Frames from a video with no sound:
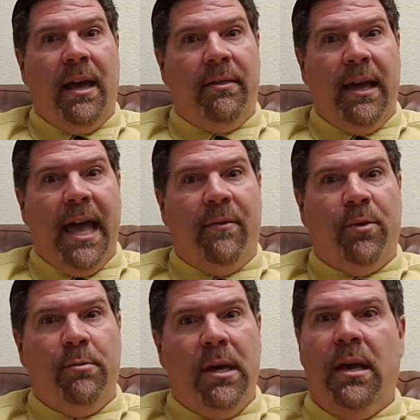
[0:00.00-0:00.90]
they have
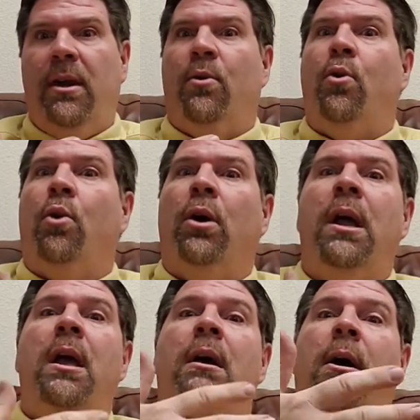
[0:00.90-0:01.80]
with me, or
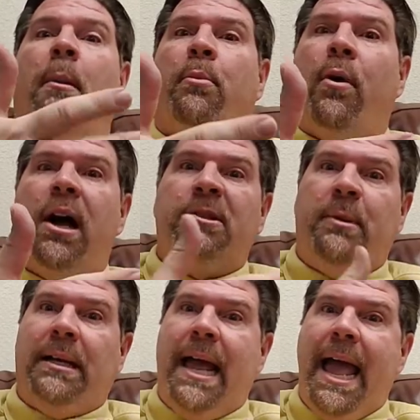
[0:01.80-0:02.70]
a
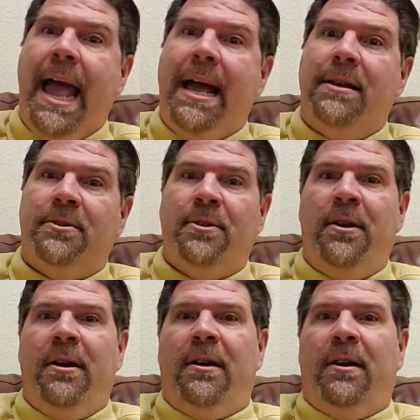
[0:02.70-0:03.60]
prospect has,
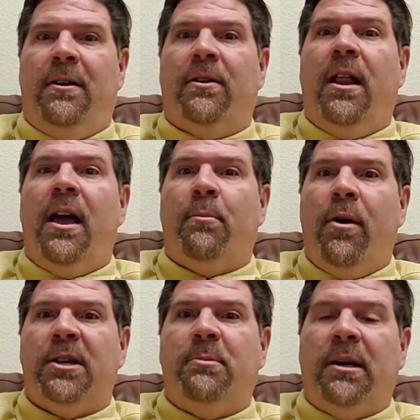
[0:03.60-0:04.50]
a client
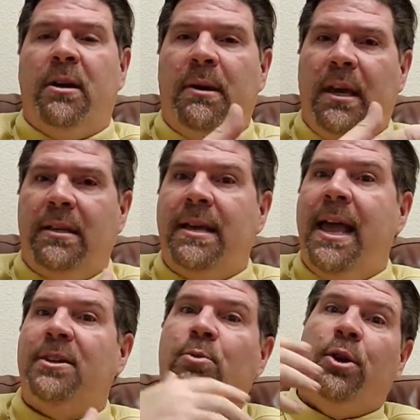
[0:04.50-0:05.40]
prospect coming in
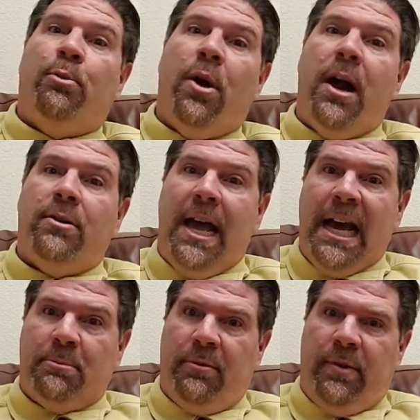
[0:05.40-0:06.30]
has with their prior
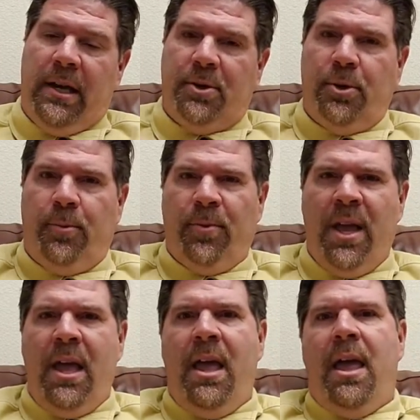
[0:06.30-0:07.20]
tax professional.
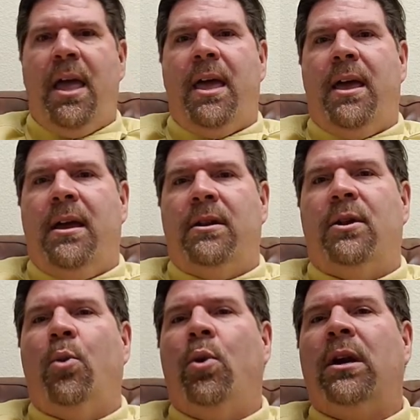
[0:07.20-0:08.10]
And
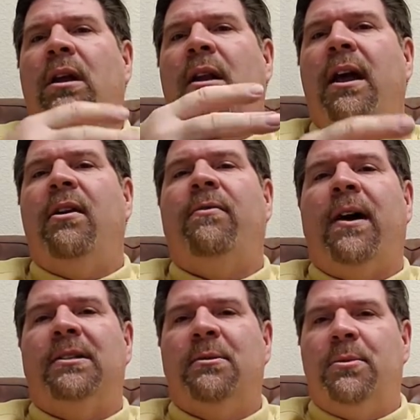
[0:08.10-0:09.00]
I want to
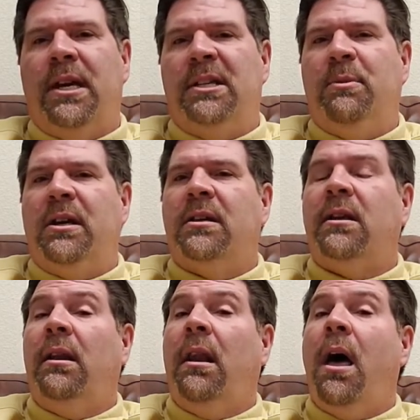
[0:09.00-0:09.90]
clarify some things because a
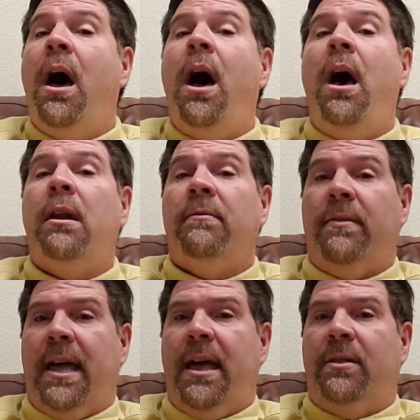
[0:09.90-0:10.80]
lot of
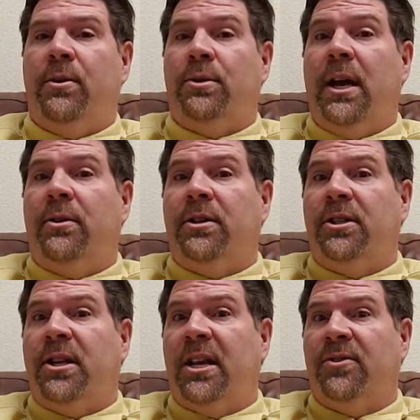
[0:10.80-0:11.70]
those areas of
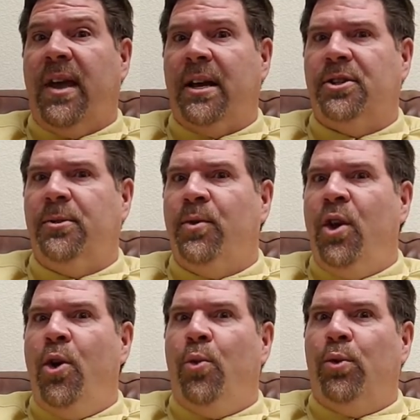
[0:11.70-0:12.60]
dissatisfaction
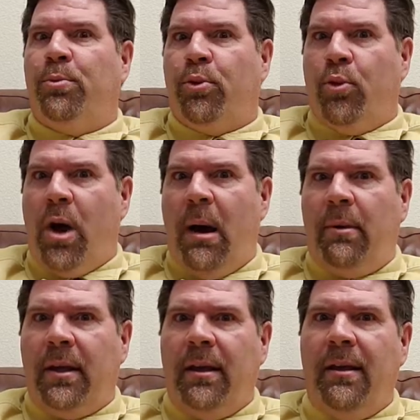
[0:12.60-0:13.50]
would
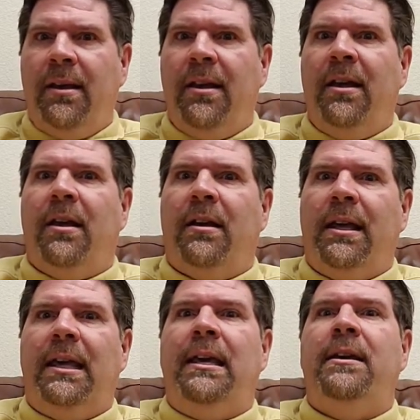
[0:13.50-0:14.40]
probably
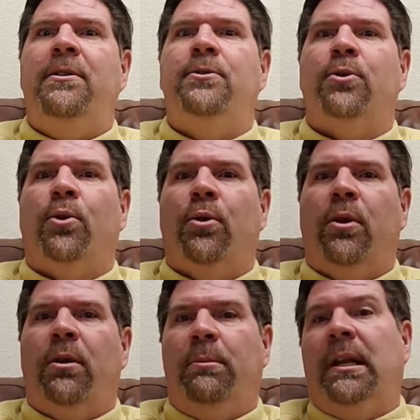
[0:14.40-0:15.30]
ease or
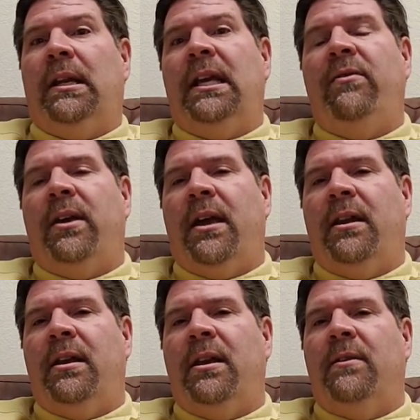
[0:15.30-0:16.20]
be
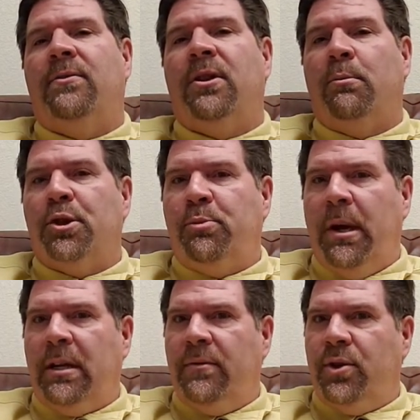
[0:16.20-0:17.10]
alleviated if some
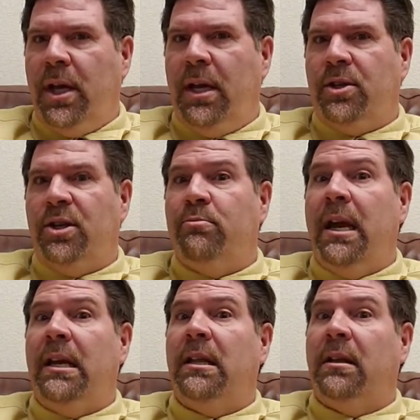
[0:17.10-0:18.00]
perspective change is
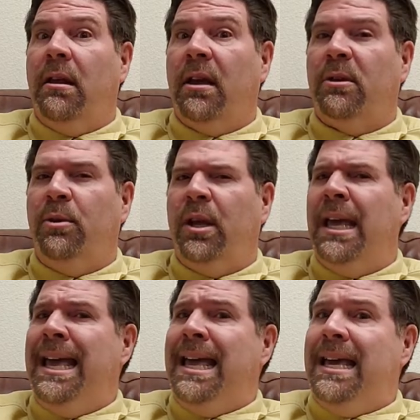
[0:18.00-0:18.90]
made in the client community.
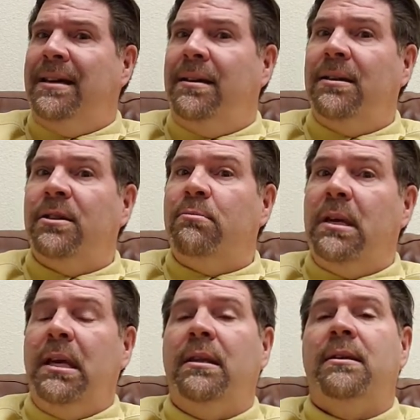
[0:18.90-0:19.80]
It doesn't
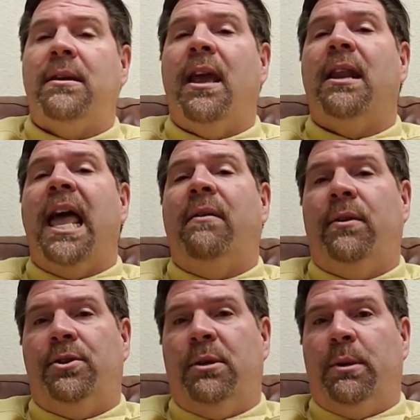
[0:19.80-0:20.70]
mean these can't have
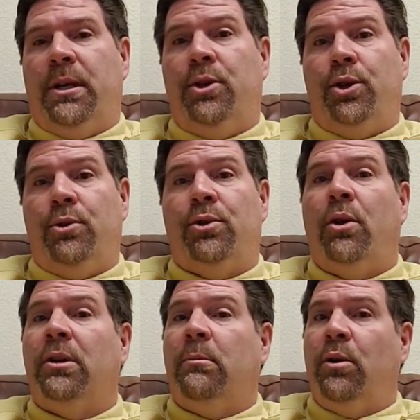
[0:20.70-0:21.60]
legitimate issues,
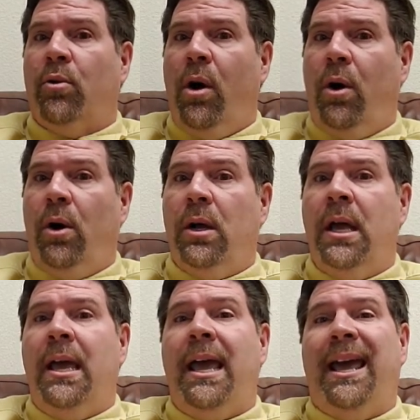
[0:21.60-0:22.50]
don't get me wrong,
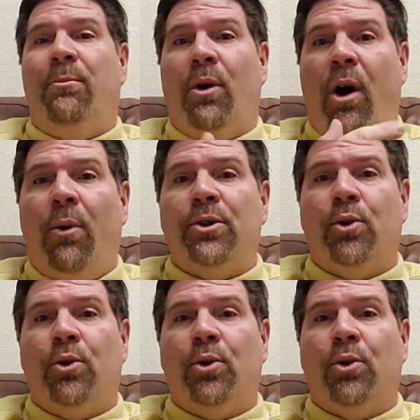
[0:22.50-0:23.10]
and we always